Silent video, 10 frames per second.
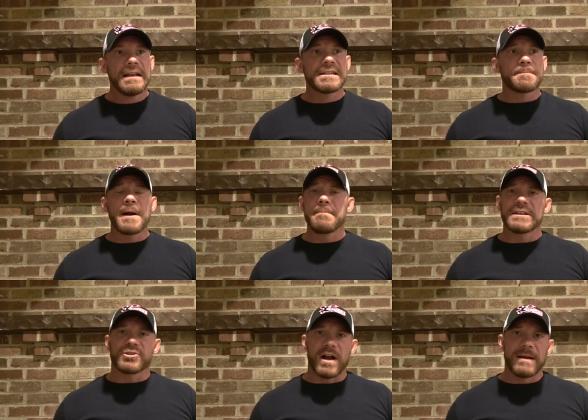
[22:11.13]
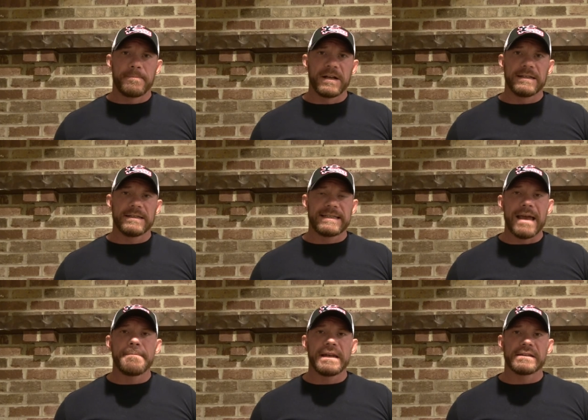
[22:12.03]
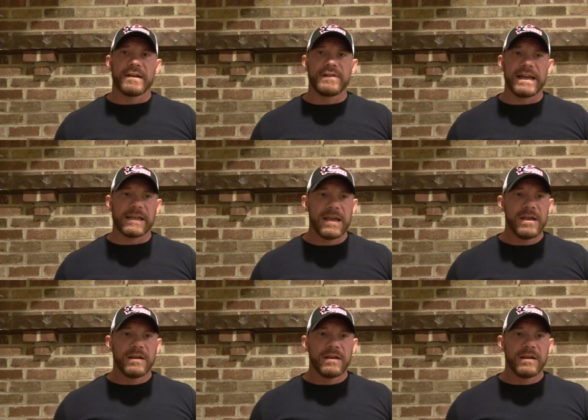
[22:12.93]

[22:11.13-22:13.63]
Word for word: he's just pretty much trying to put 10 minutes of like